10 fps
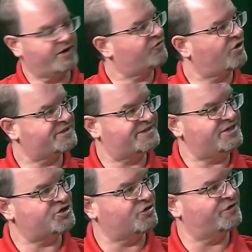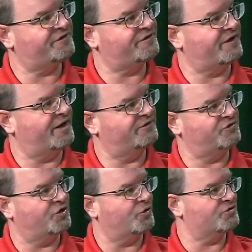Red Cross T-shirts to
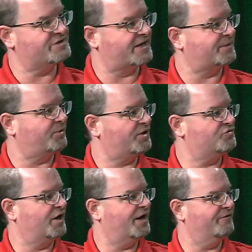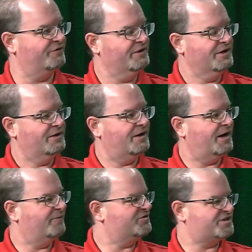donors at the blood drive,
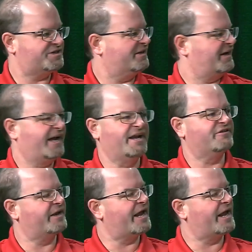just again as an